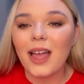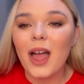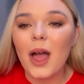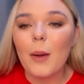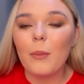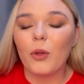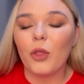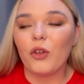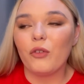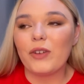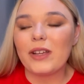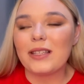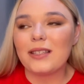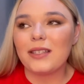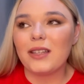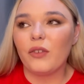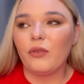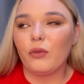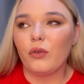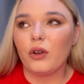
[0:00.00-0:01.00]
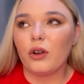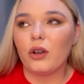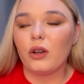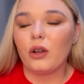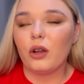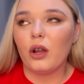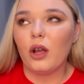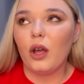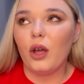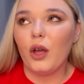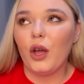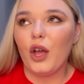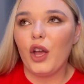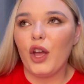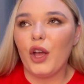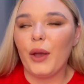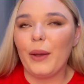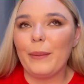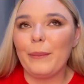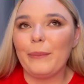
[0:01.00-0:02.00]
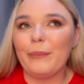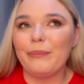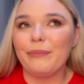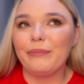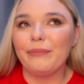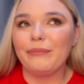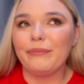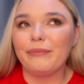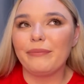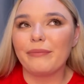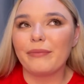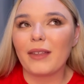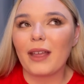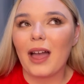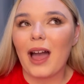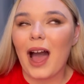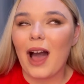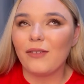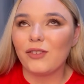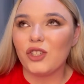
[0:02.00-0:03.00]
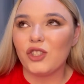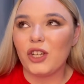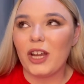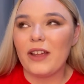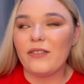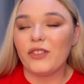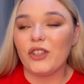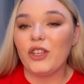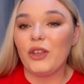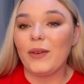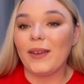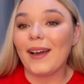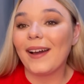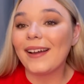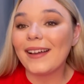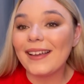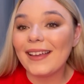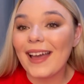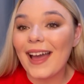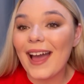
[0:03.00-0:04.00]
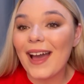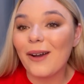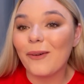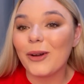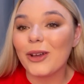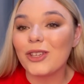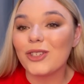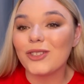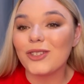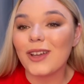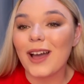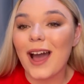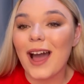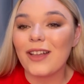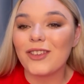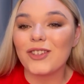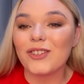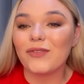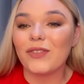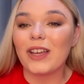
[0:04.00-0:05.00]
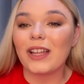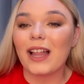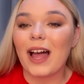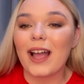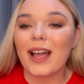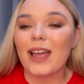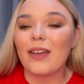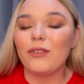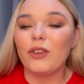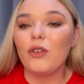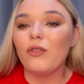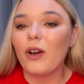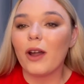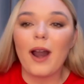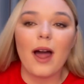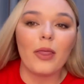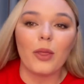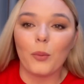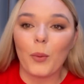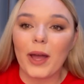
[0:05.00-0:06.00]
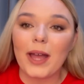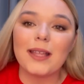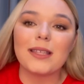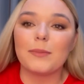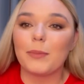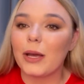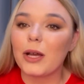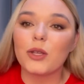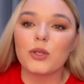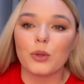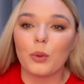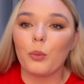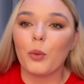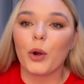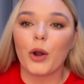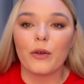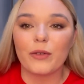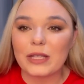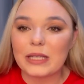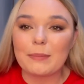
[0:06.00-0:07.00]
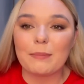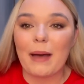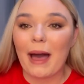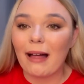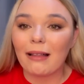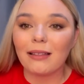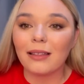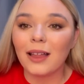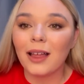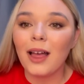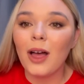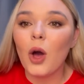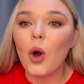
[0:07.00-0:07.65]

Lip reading: but there is different aftershaves that you can get, which I just feel like if you've gone out of the way to pick someone a smell